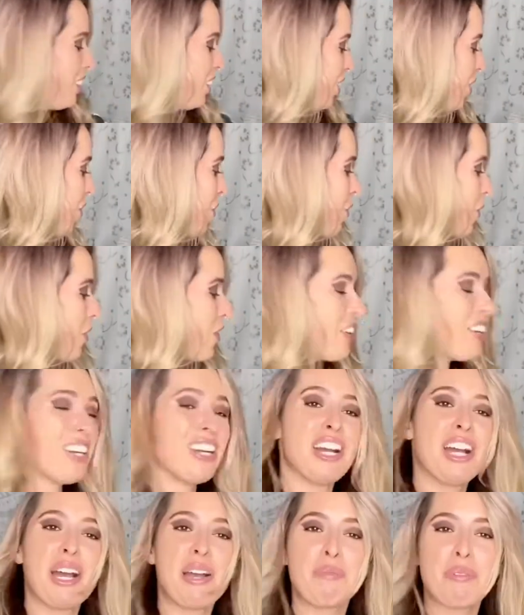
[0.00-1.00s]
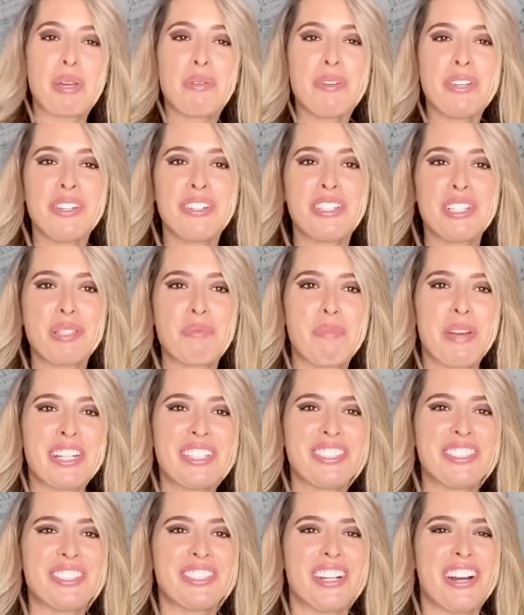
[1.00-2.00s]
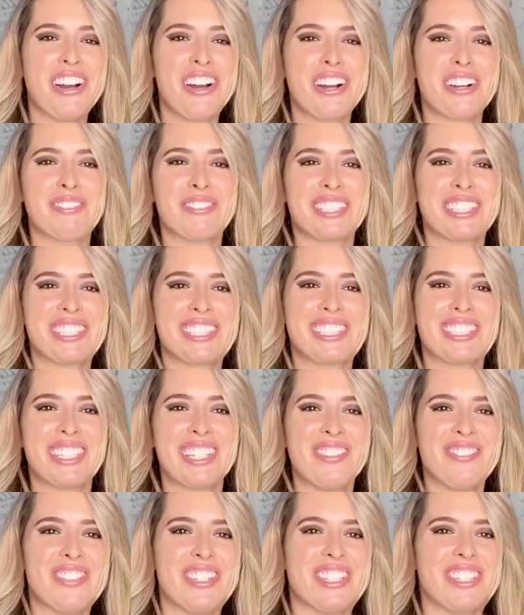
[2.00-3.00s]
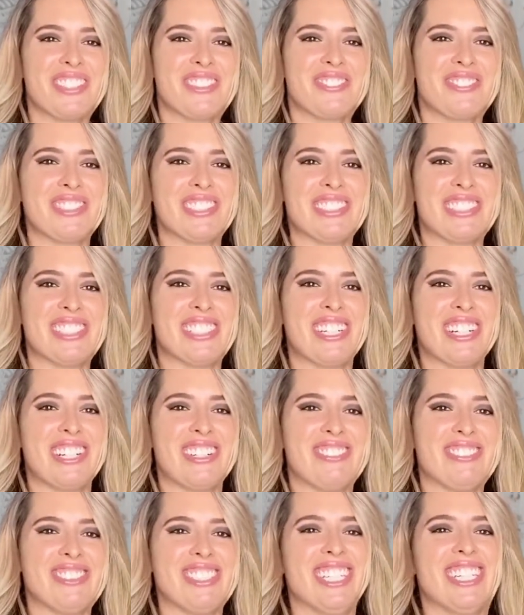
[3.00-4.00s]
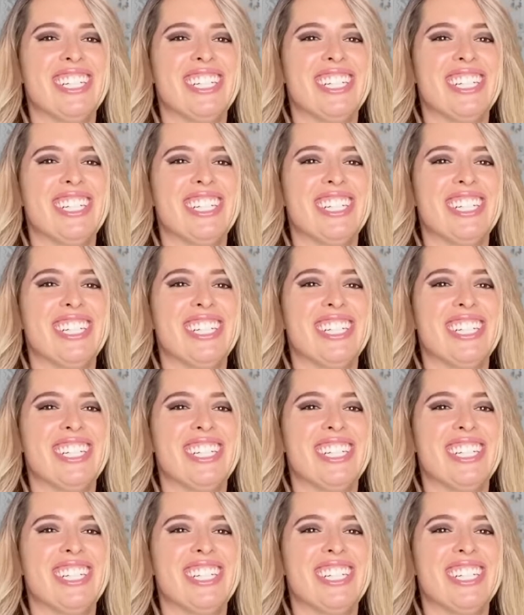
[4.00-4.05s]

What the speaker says: Or maybe you just pet your dog because they make you feel loved.